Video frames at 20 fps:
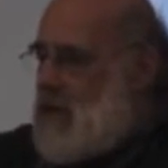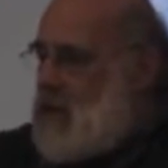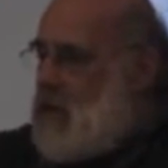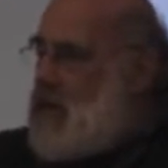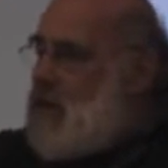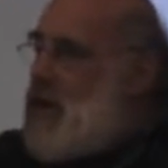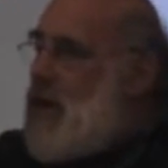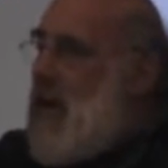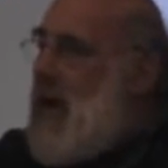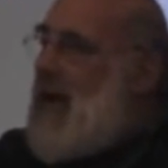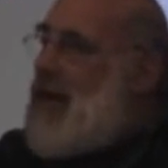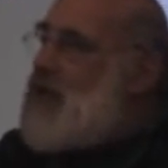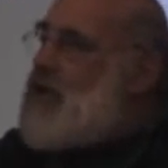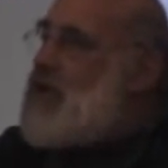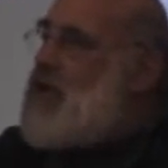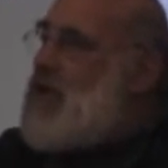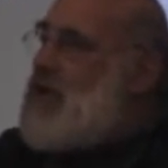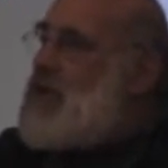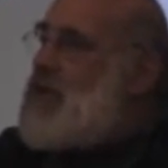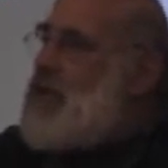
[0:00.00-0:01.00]
your
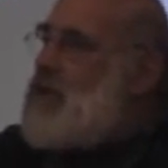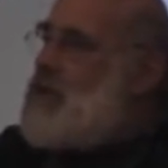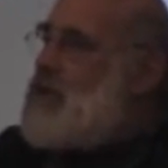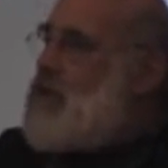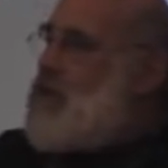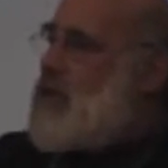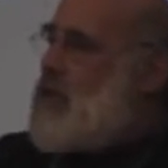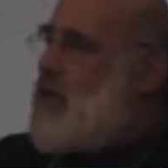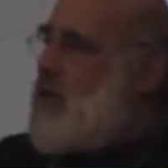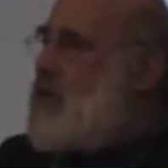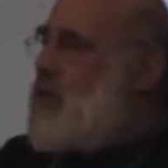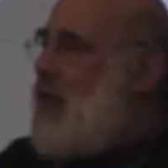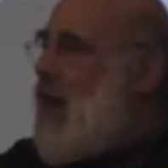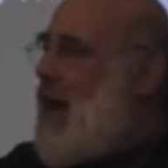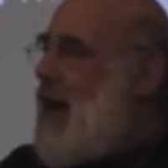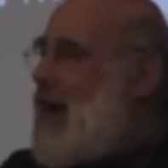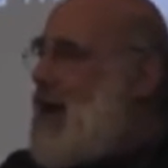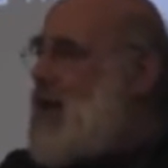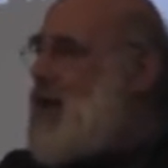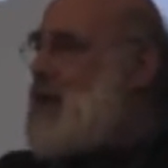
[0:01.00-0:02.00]
nationalism was
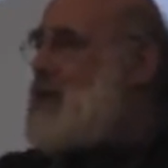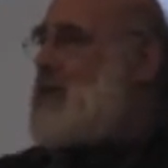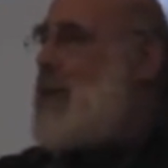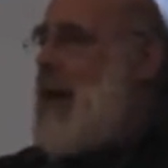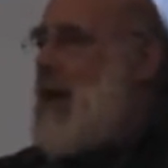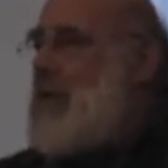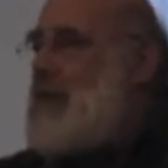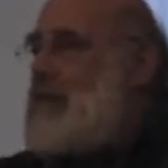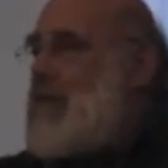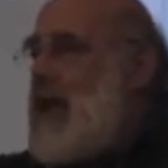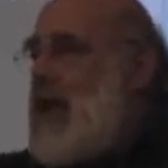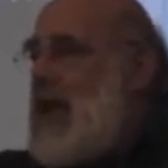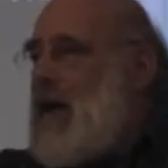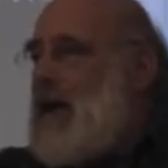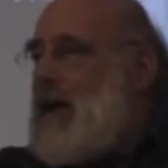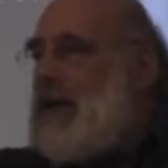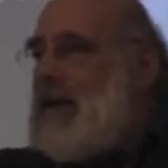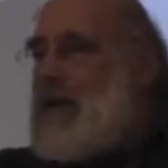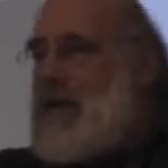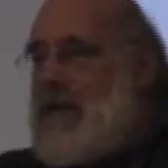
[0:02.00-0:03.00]
defined by
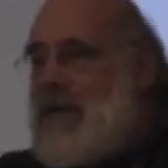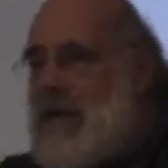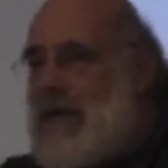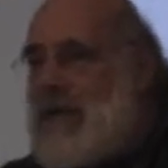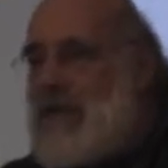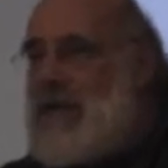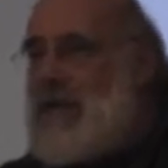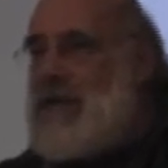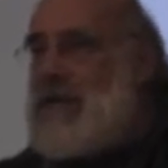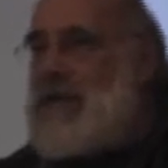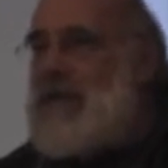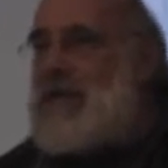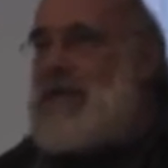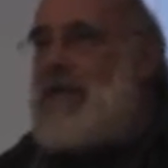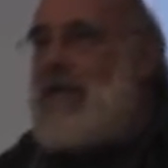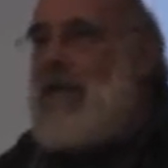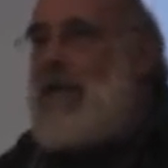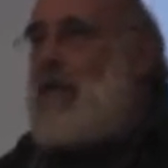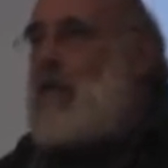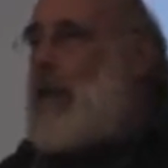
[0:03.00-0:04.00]
blood,
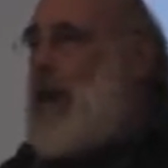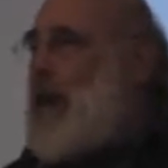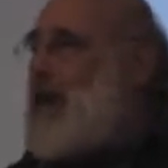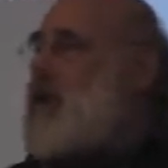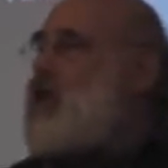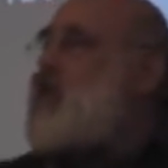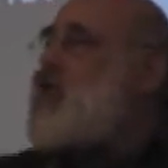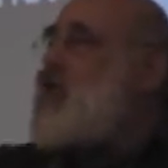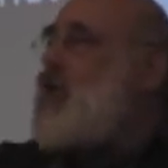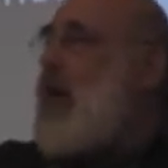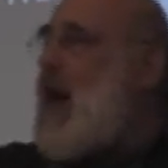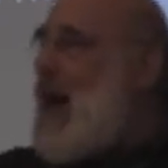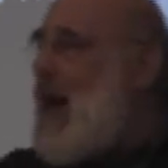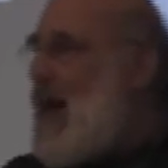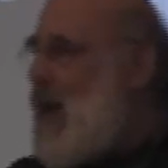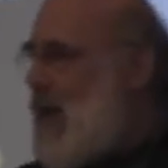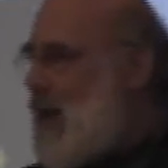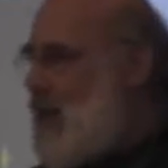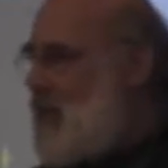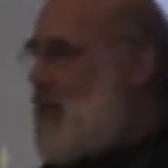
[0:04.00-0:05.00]
by
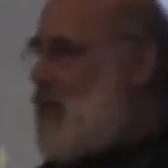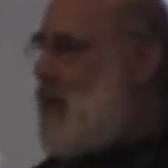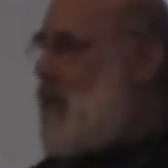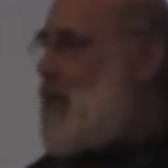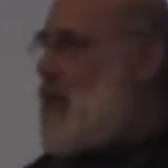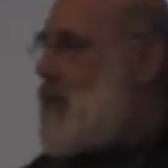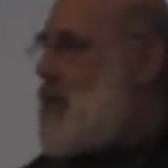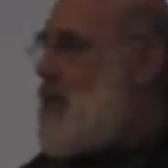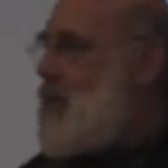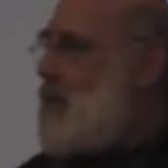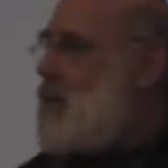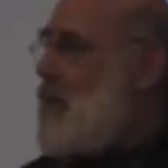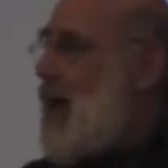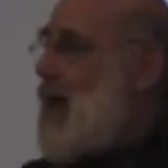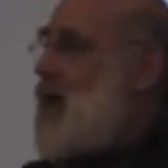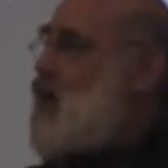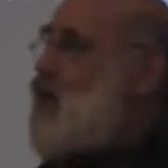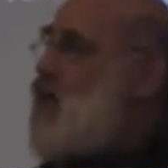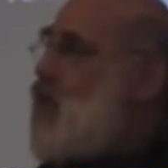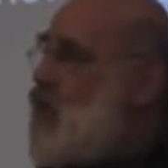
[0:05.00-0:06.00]
tribe, by